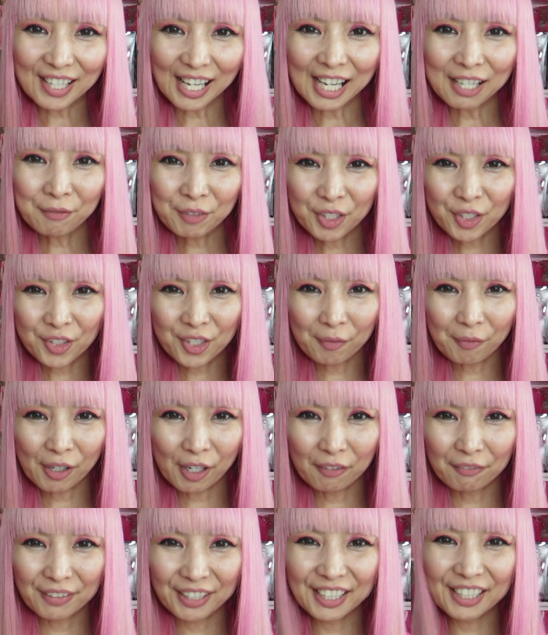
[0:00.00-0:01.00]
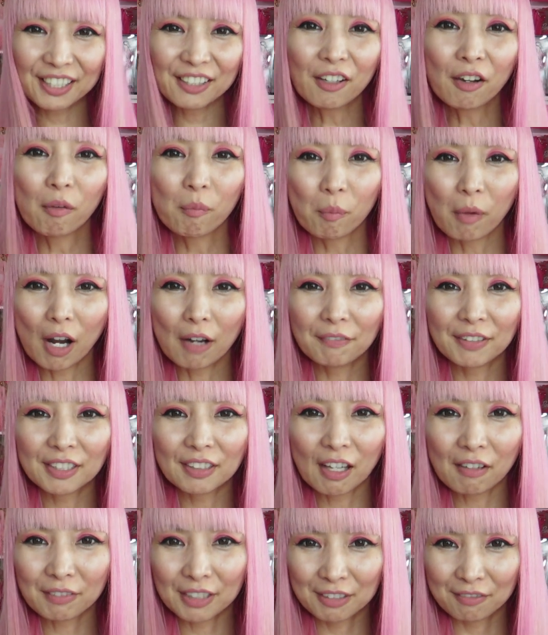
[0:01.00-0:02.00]
I'm Mister Barbie, Barbie
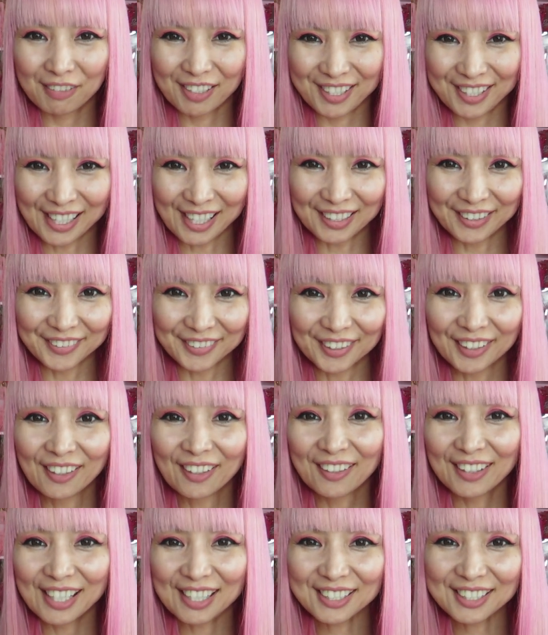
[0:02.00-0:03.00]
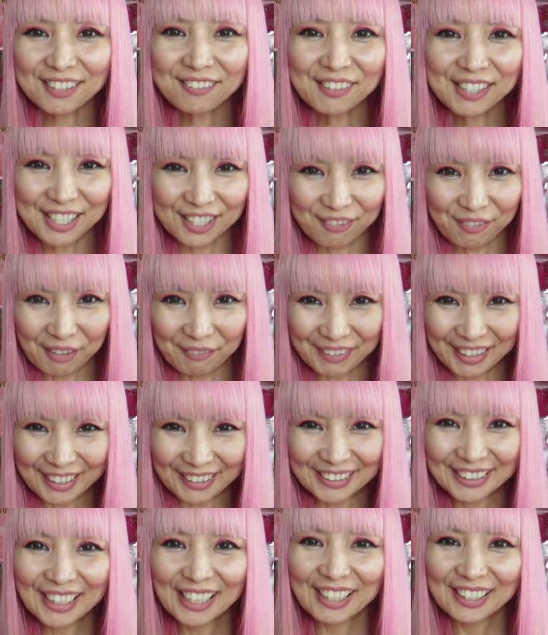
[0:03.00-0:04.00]
lover in West Hollywood. Thanks for watching my
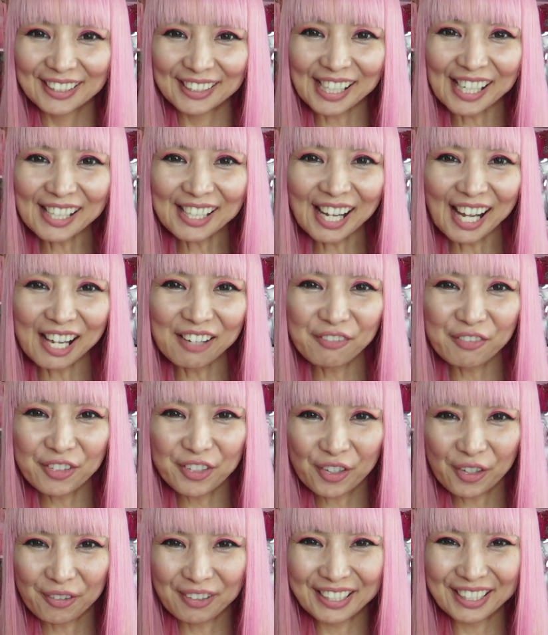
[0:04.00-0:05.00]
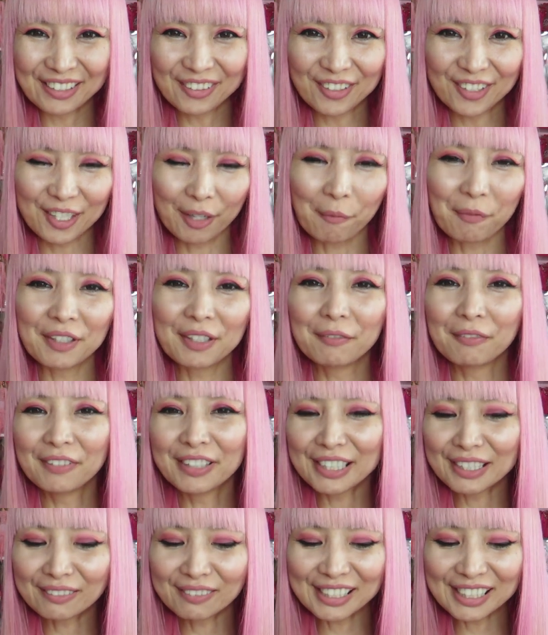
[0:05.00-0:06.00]
video. Today I'm showing you something
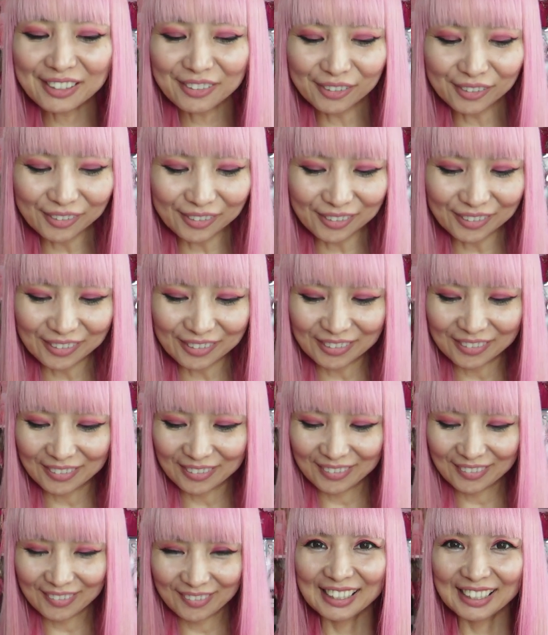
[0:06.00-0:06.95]
really cool.